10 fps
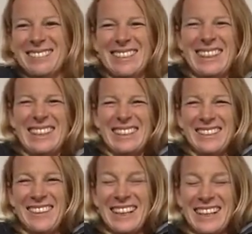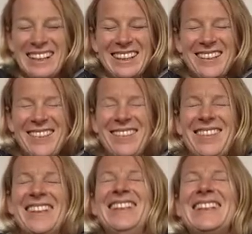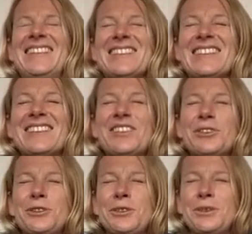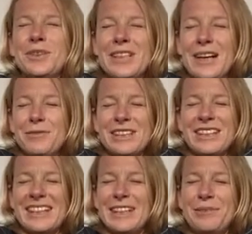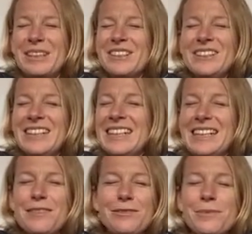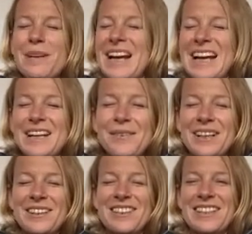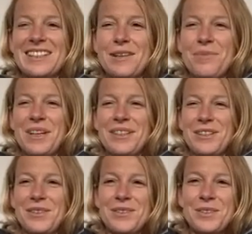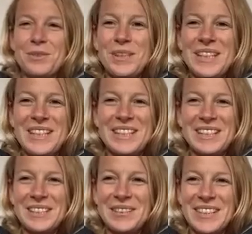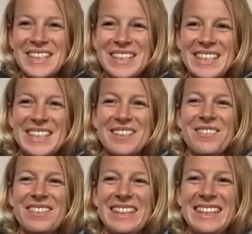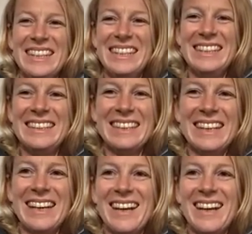really tight, and give us all the love we need. We don't need love from anyone else except ourselves. Squeeze, squeeze, squeeze,